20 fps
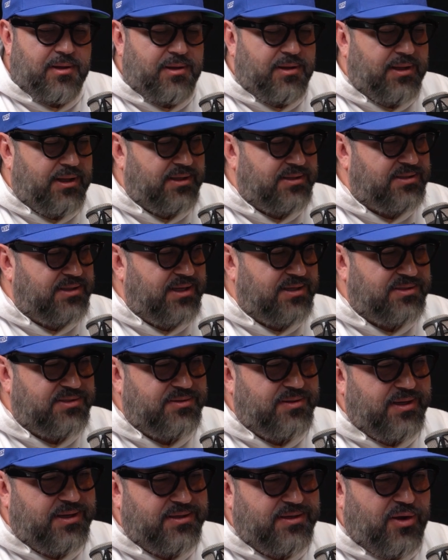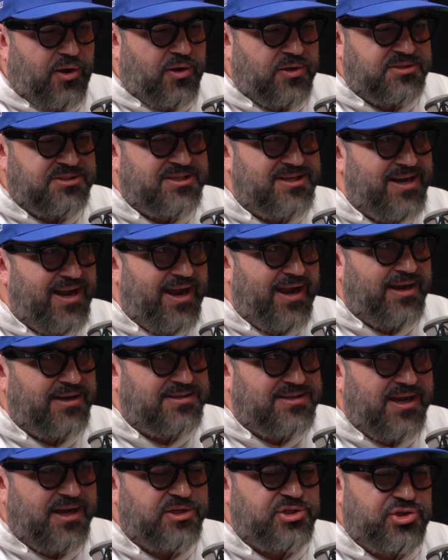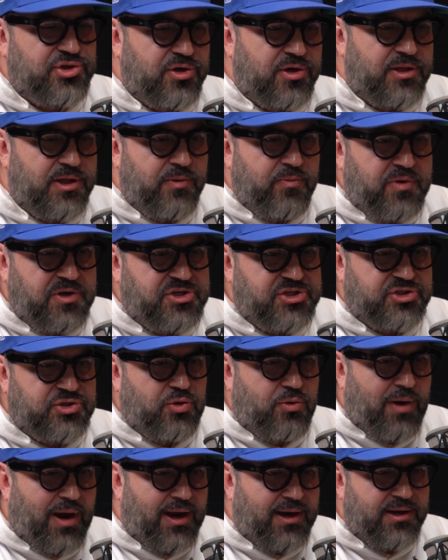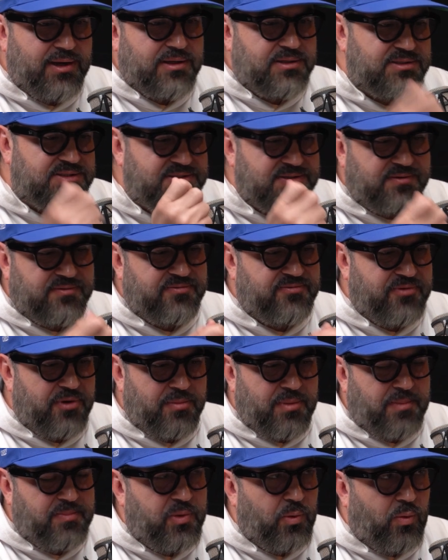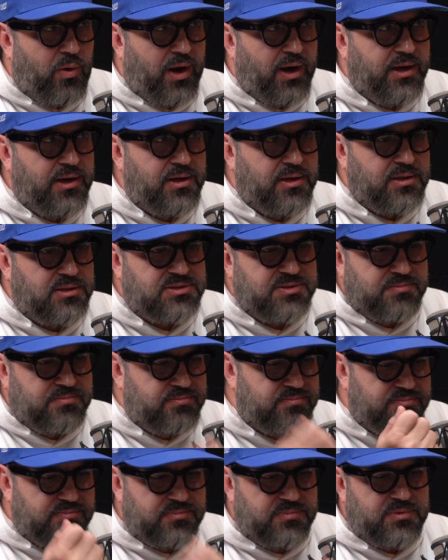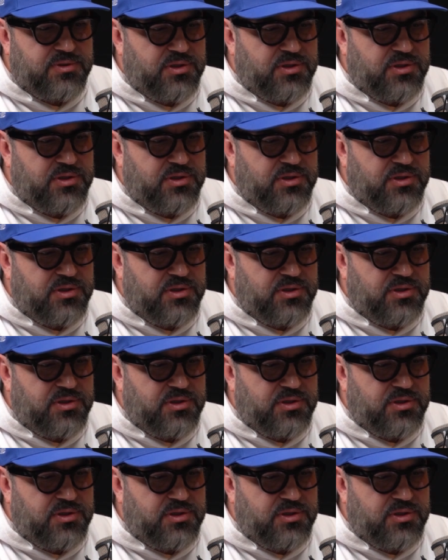onsen egg texture, and then we just crack it, firm up the white, and some,